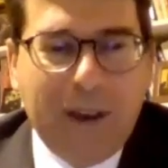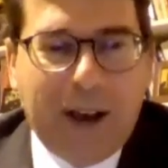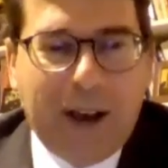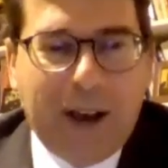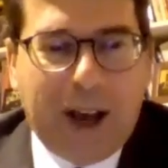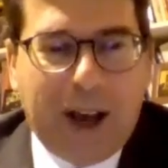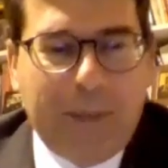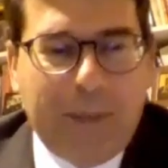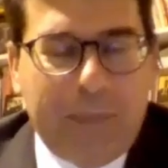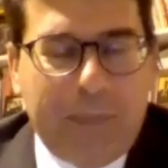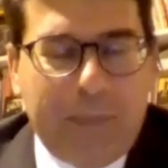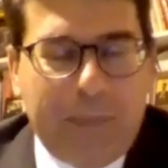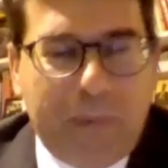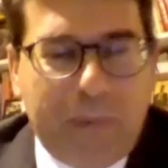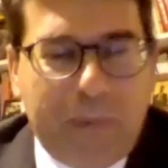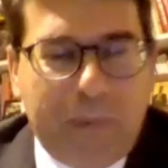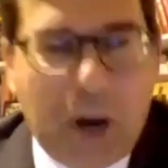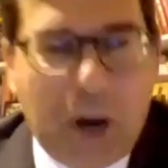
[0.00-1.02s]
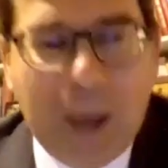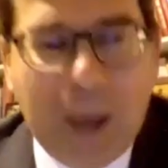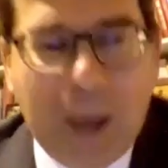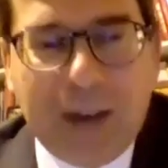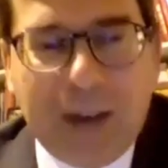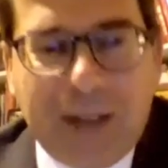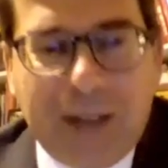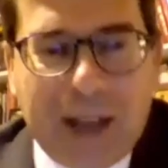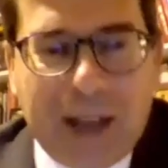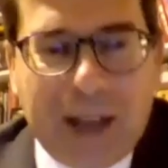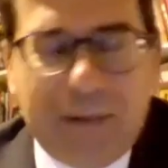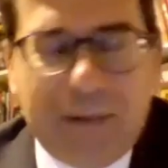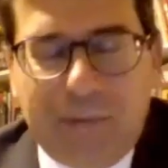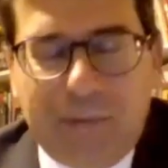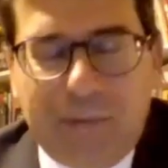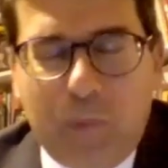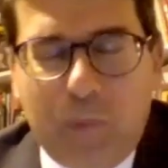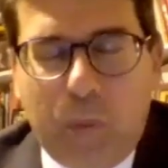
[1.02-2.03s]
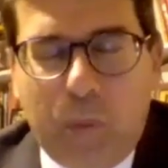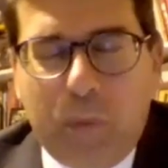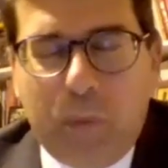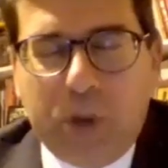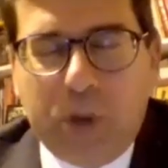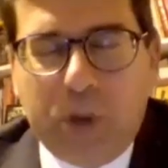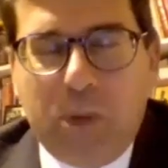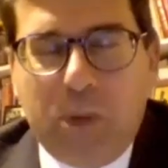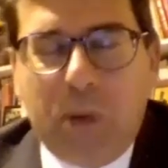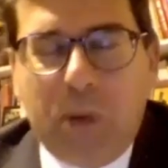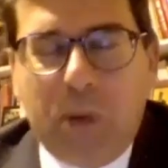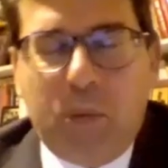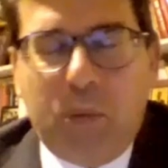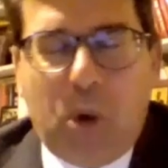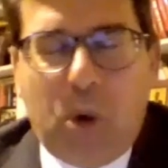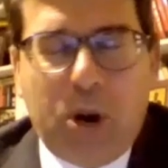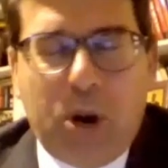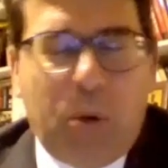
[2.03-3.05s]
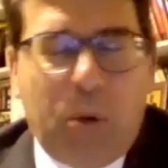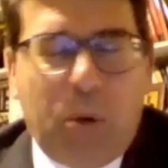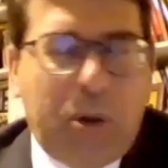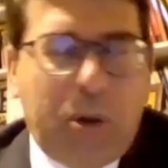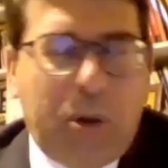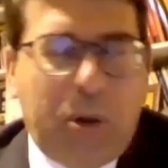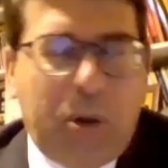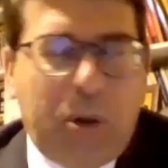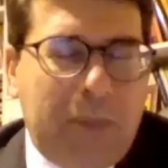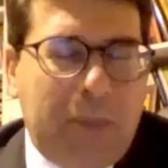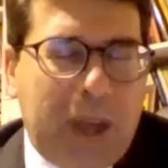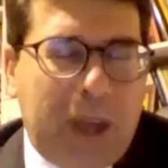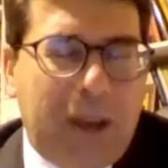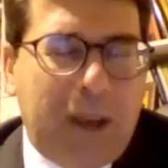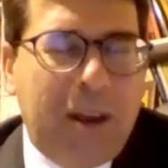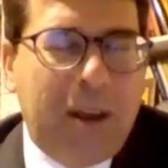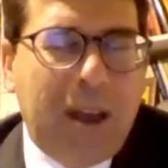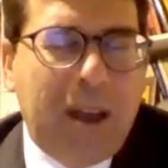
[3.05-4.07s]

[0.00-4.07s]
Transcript: And what's more noteworthy to me